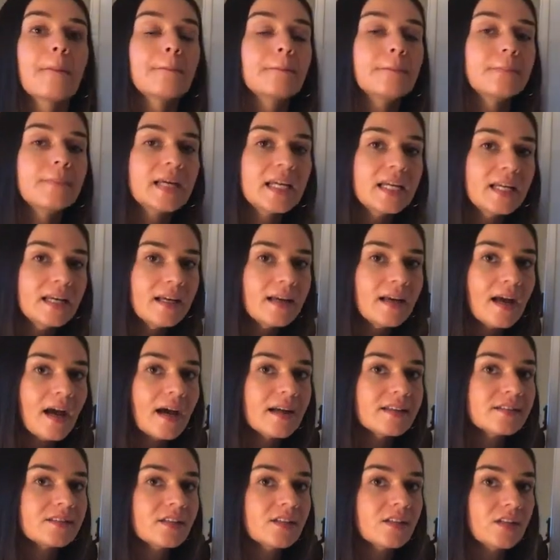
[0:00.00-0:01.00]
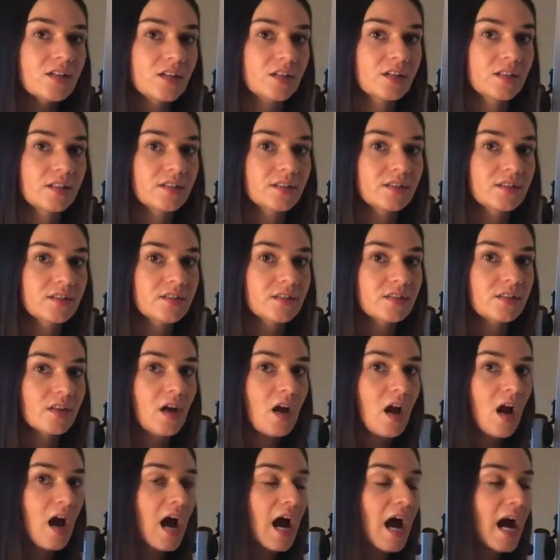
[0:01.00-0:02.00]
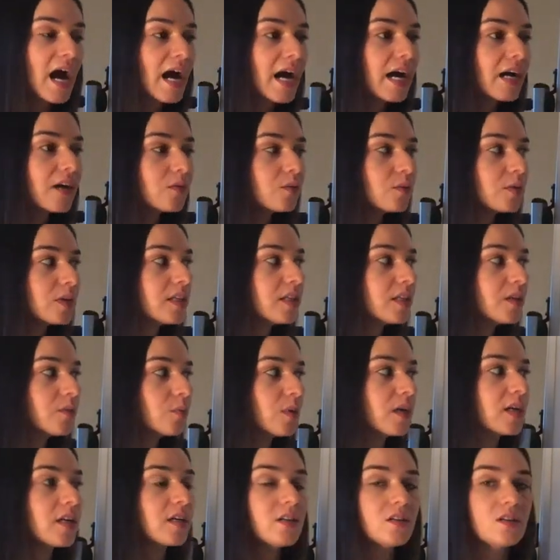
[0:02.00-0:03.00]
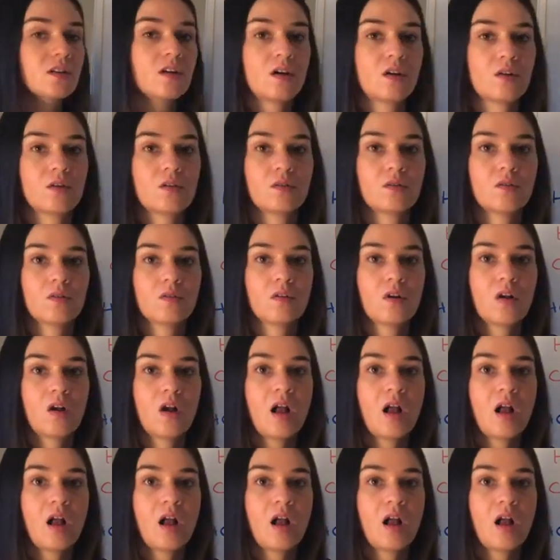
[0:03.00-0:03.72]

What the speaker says: Me as a nurse, I really wanna know